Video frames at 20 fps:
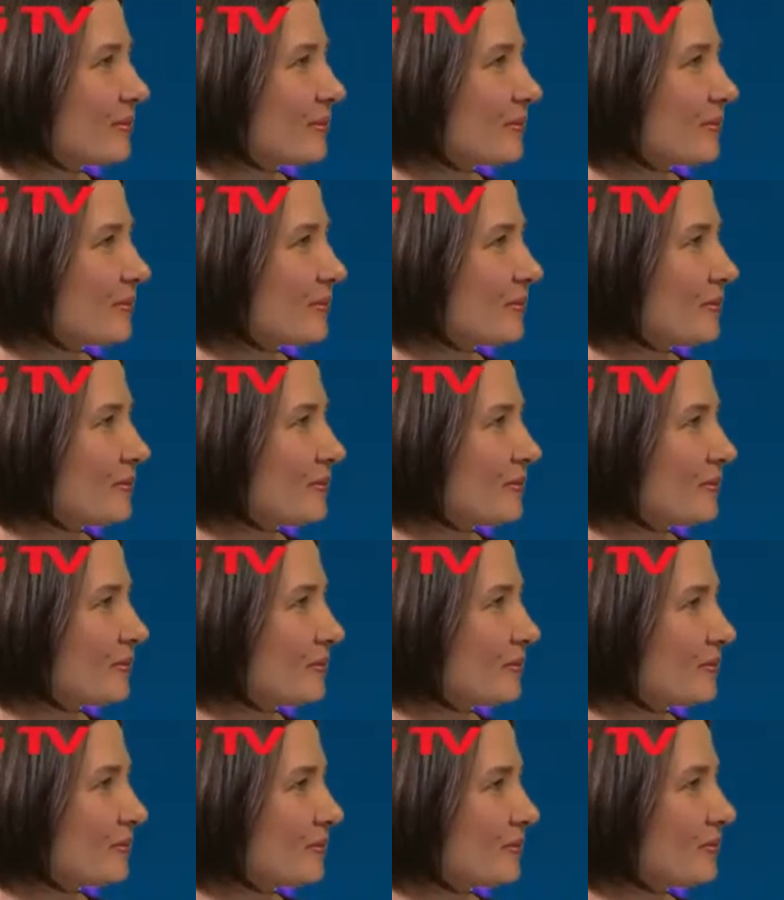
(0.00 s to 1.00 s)

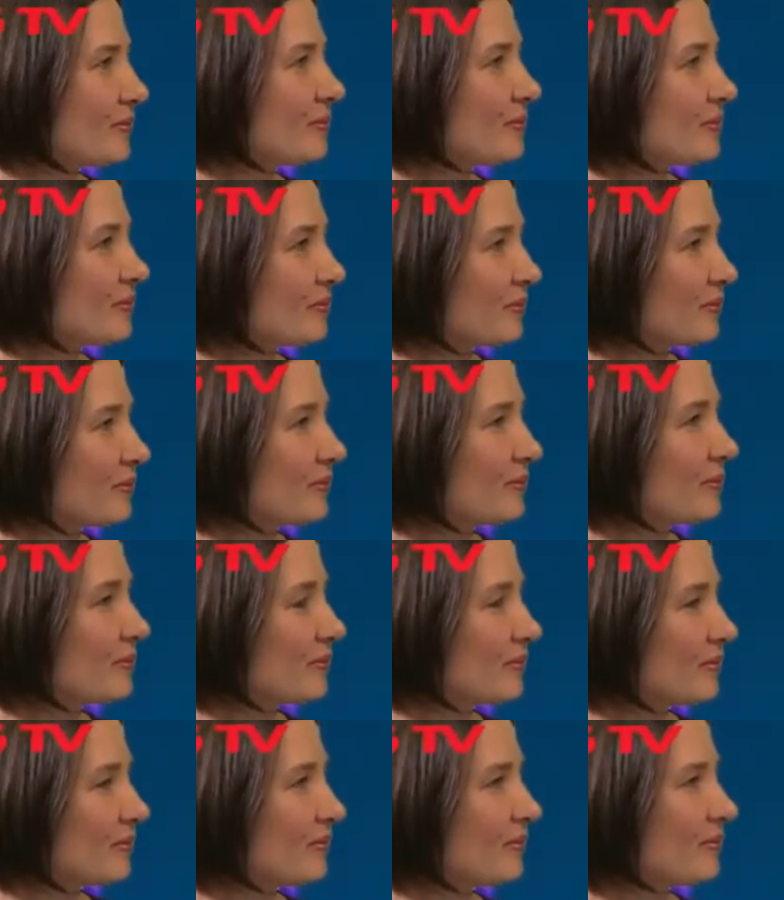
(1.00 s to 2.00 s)

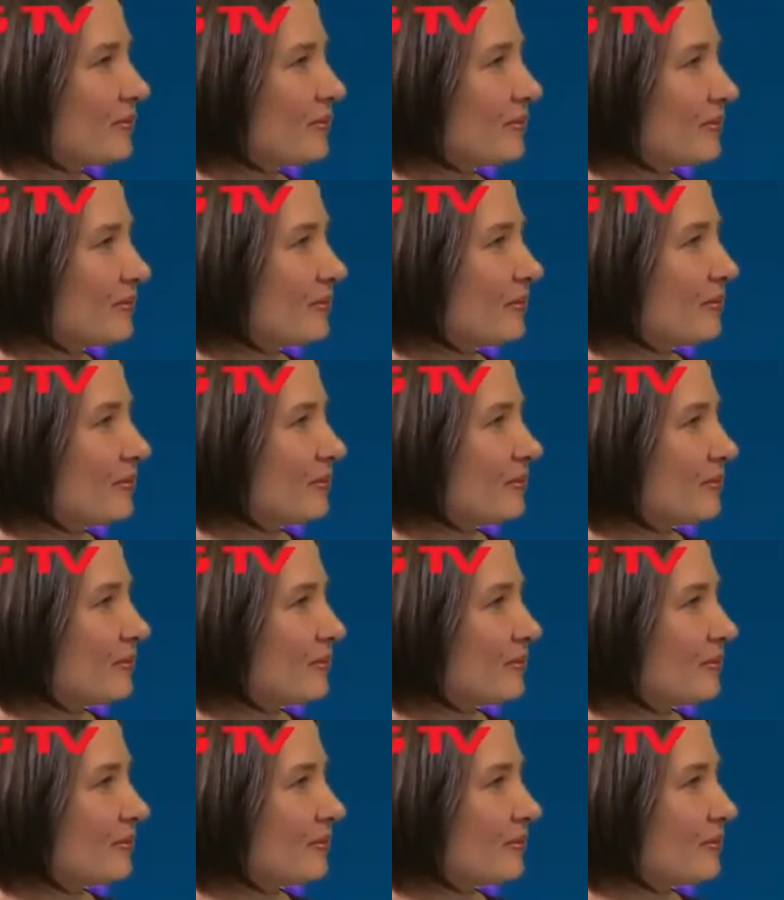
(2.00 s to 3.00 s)

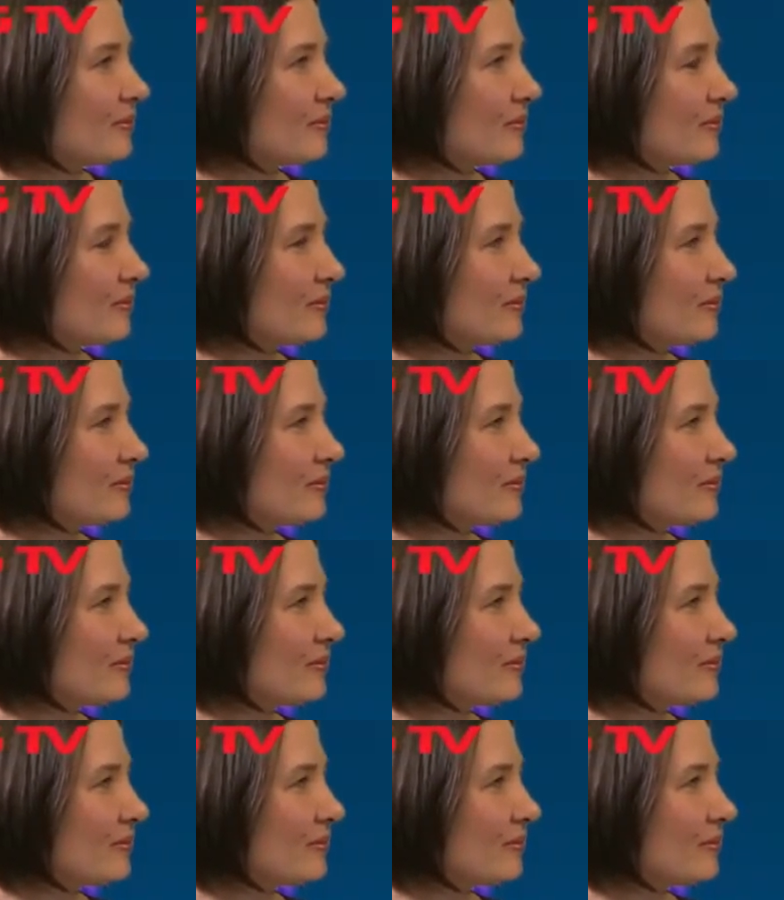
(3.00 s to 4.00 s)

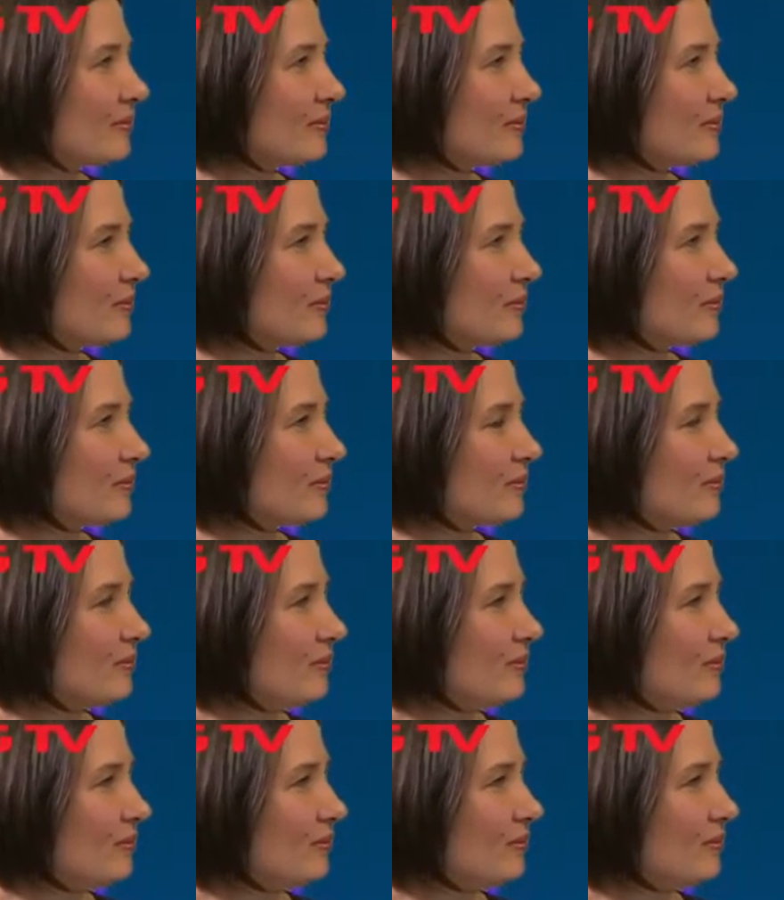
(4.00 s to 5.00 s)

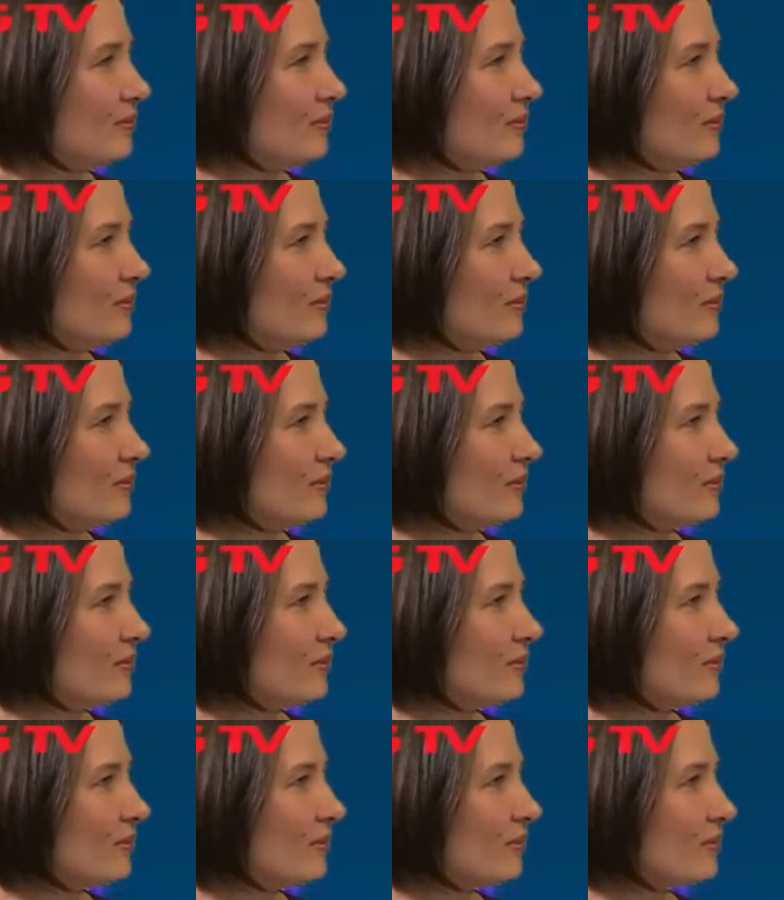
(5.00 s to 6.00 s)

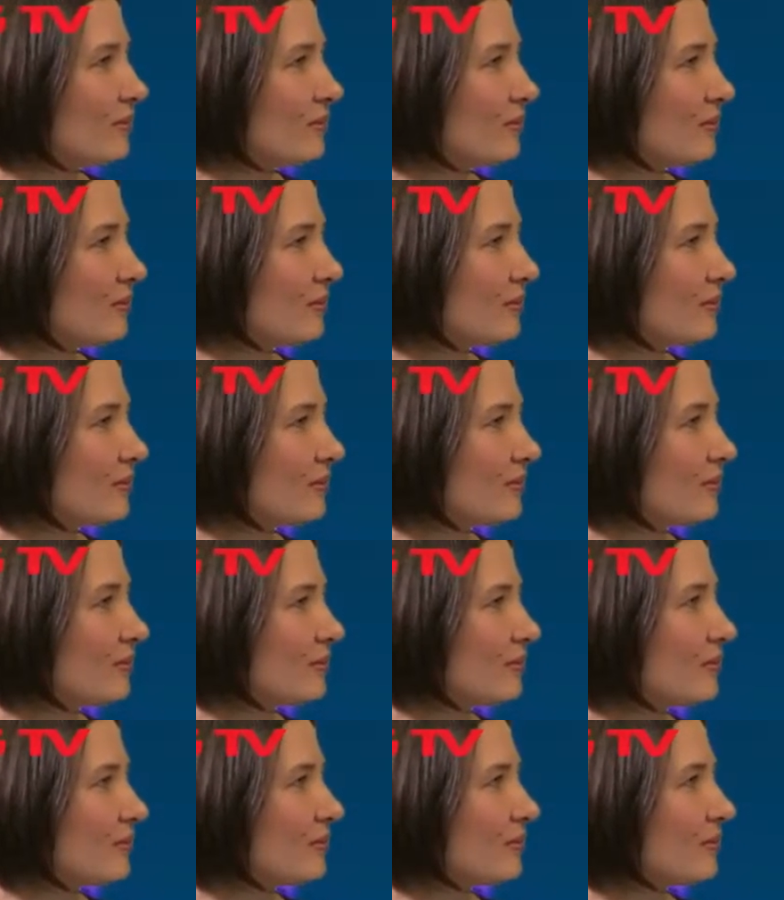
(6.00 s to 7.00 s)

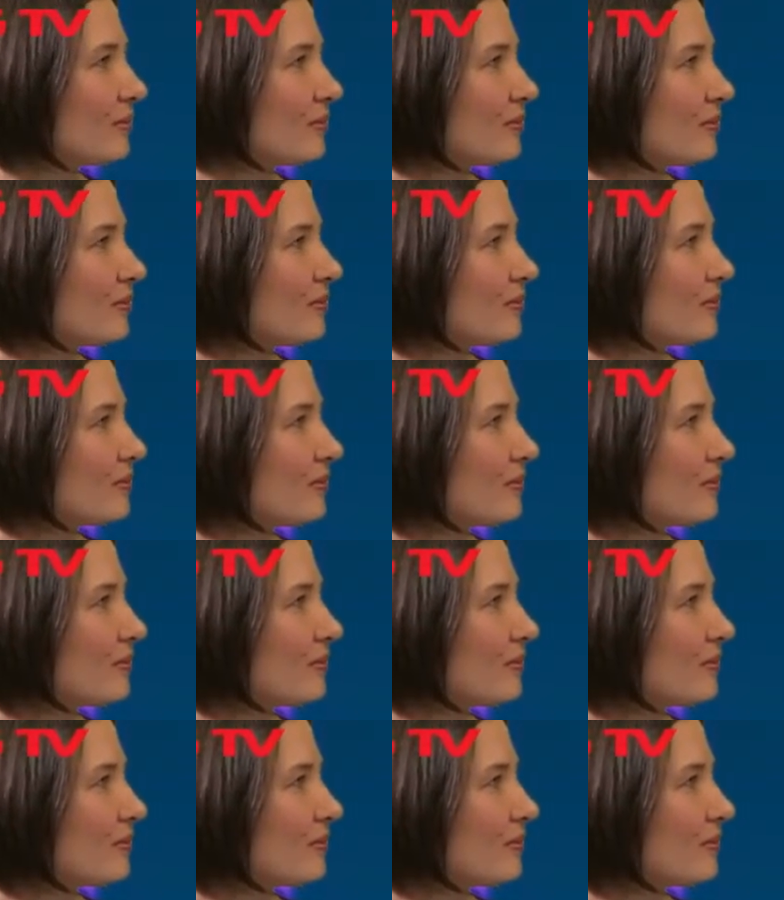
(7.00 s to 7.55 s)
[no speech]